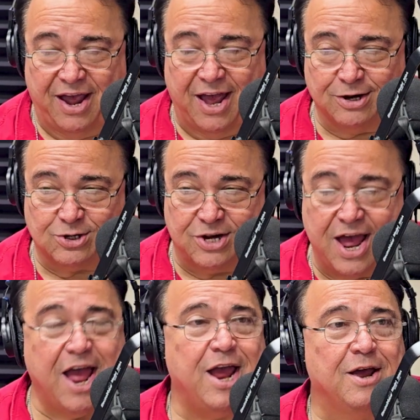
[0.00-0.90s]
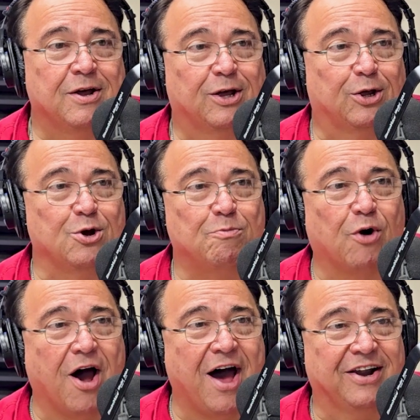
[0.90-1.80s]
And today, you
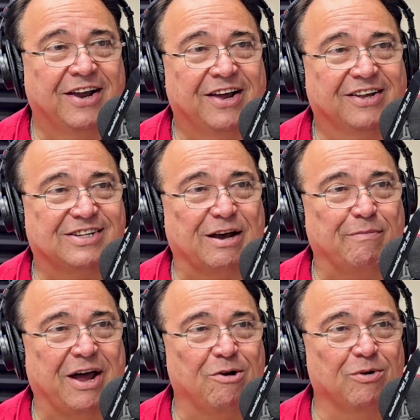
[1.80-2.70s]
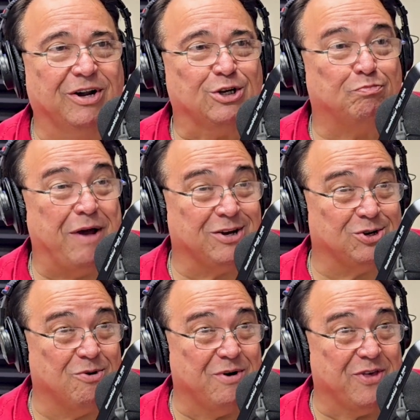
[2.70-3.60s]
brought somebody really
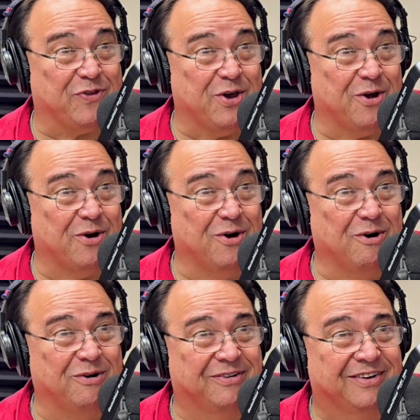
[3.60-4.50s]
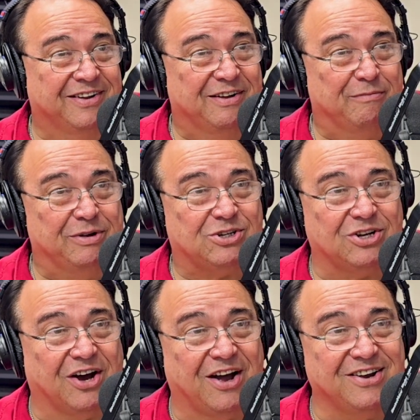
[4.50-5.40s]
special with you, Miss
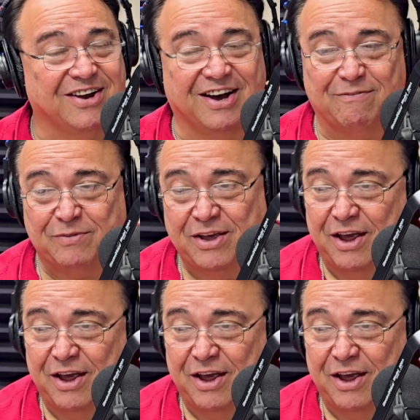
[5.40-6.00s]
Tonya,